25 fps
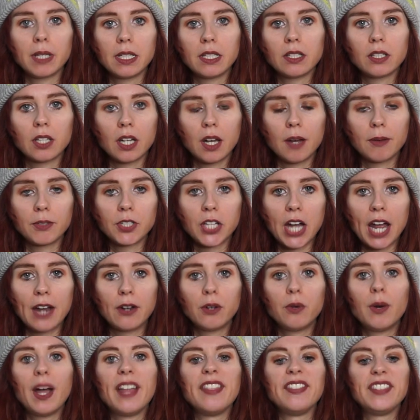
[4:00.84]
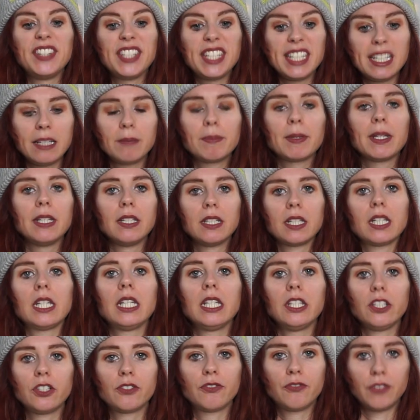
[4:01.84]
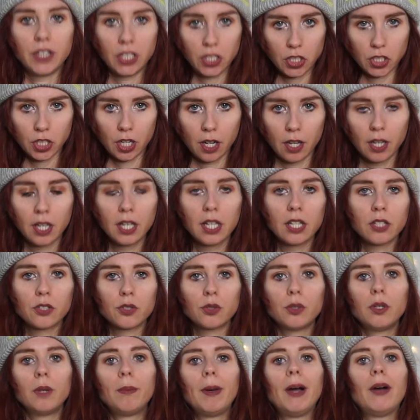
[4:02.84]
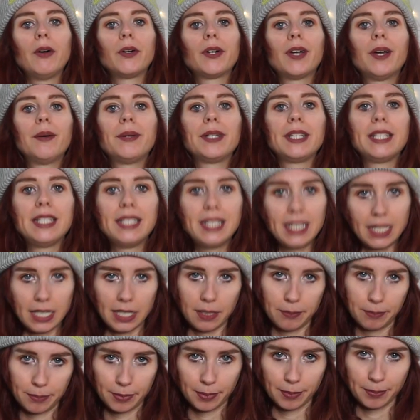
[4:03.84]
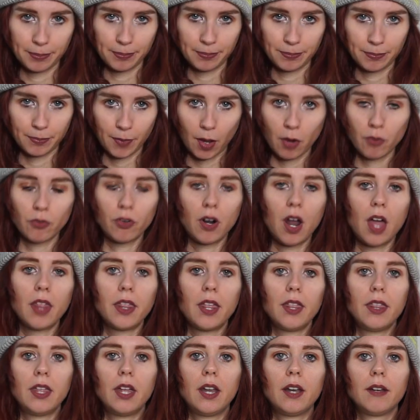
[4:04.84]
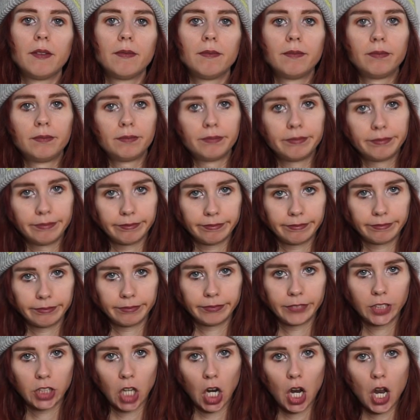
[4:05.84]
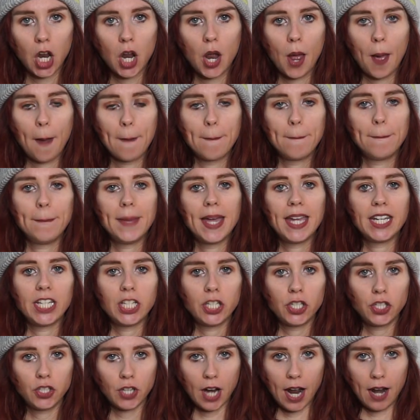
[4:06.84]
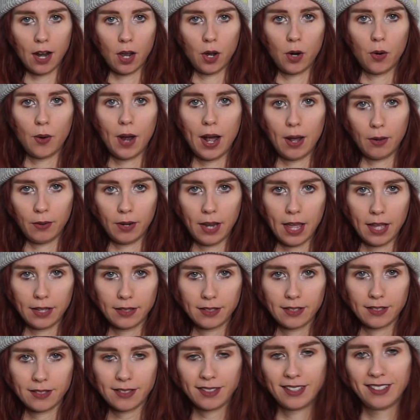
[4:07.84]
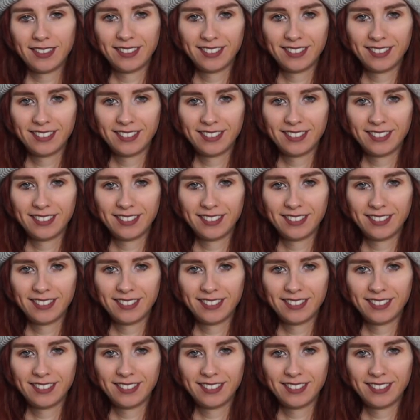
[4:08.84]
into a channel and deep into each feature. It's all about going deep rather than many shallow outlets.